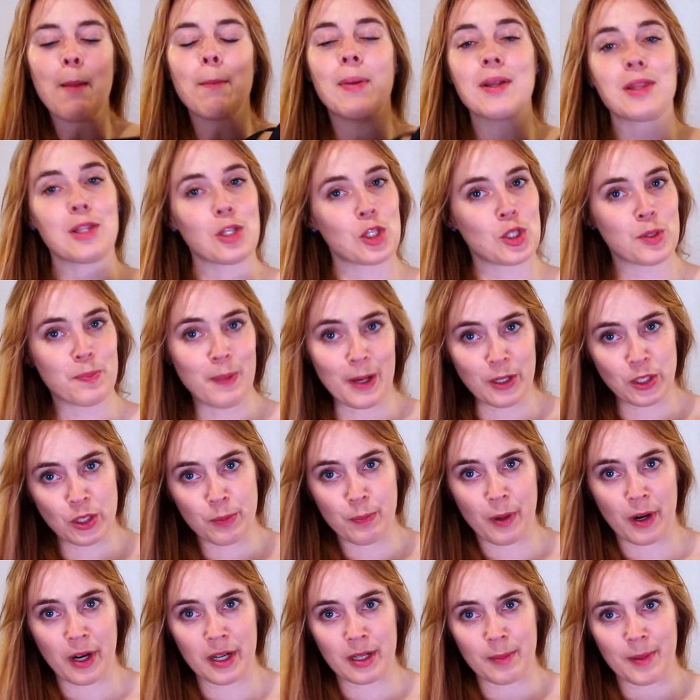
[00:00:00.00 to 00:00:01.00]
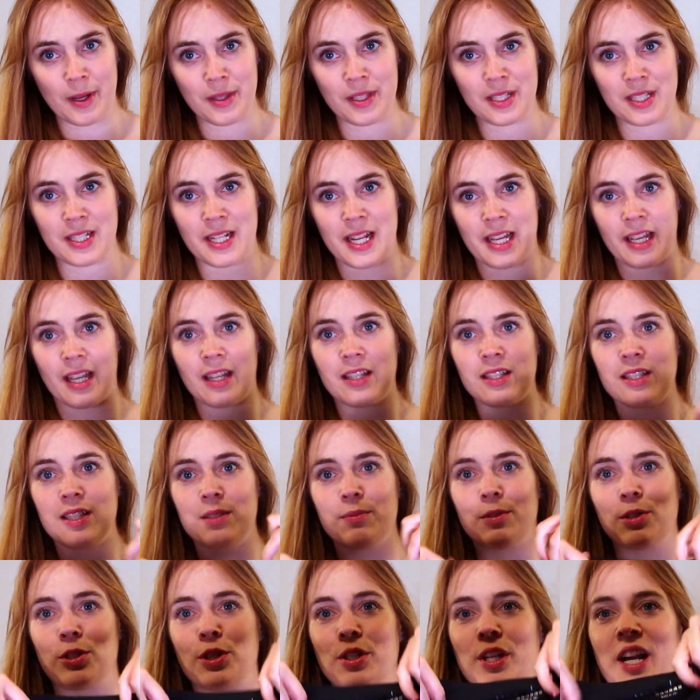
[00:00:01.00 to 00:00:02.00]
But the special part about these leggings,
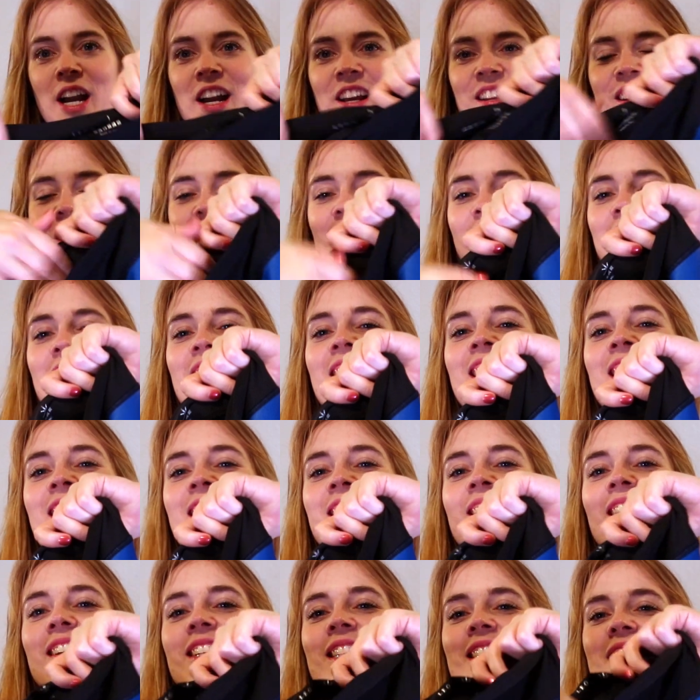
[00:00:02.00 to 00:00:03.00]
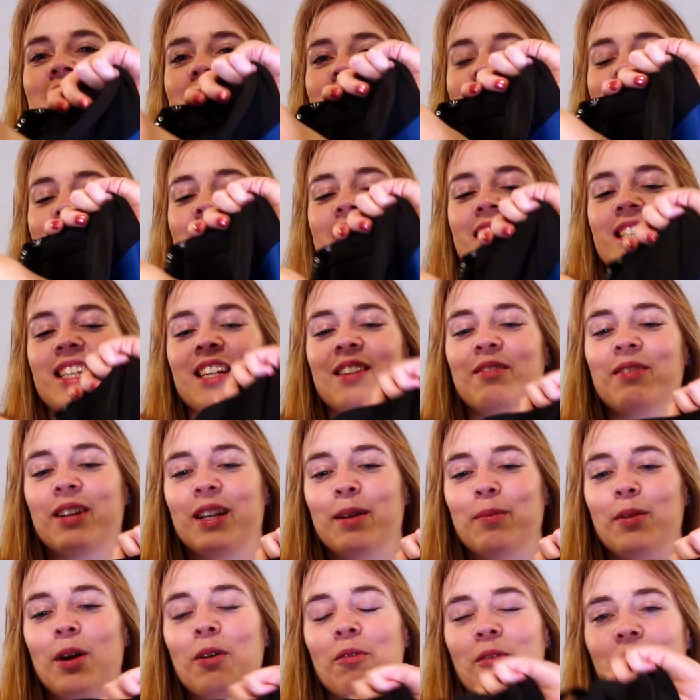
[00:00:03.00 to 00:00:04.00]
which you kind of not see as easily when
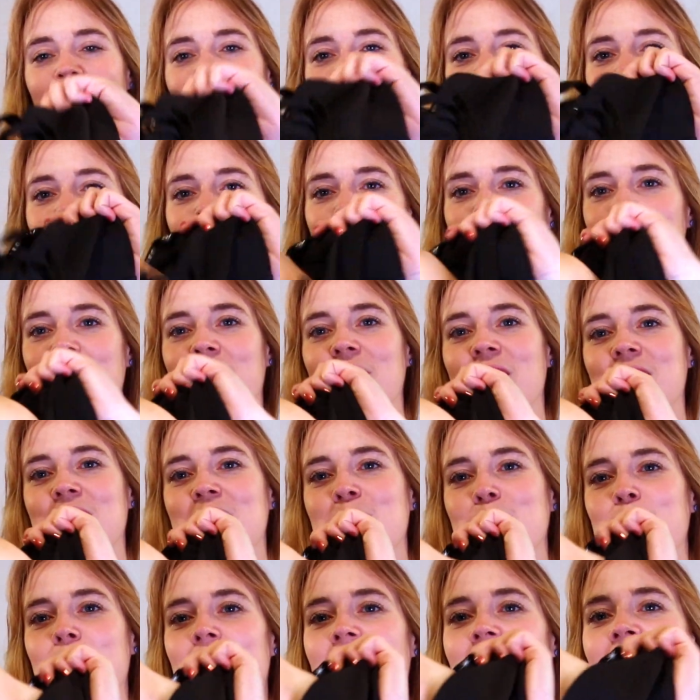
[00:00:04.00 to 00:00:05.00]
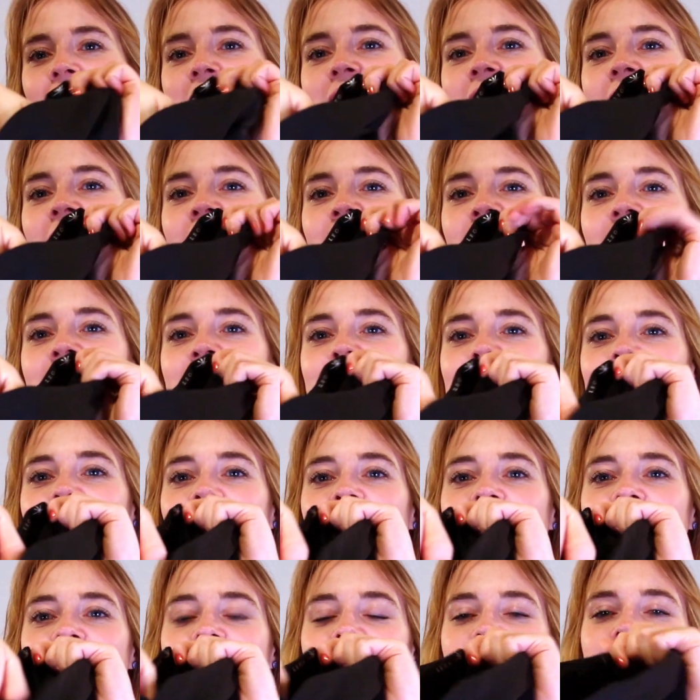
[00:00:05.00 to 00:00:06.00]
I'm not wearing them because it's black, you
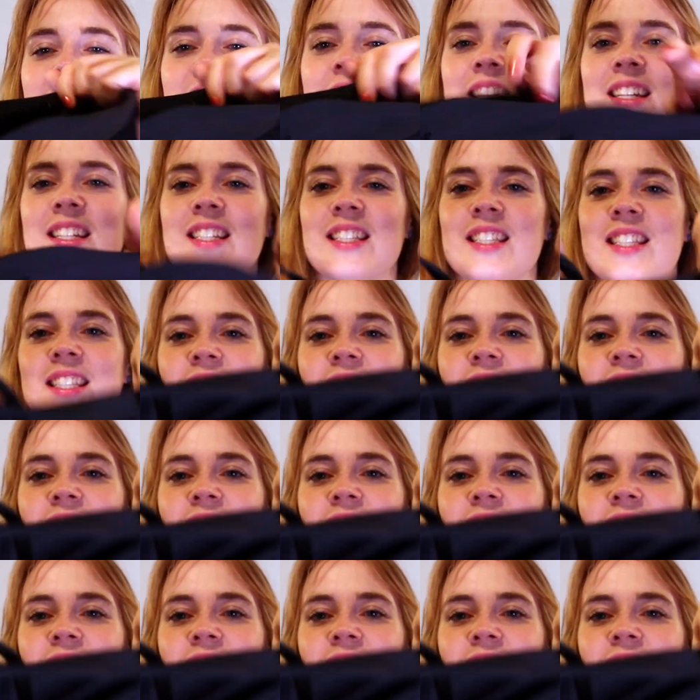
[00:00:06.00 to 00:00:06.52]
have like this.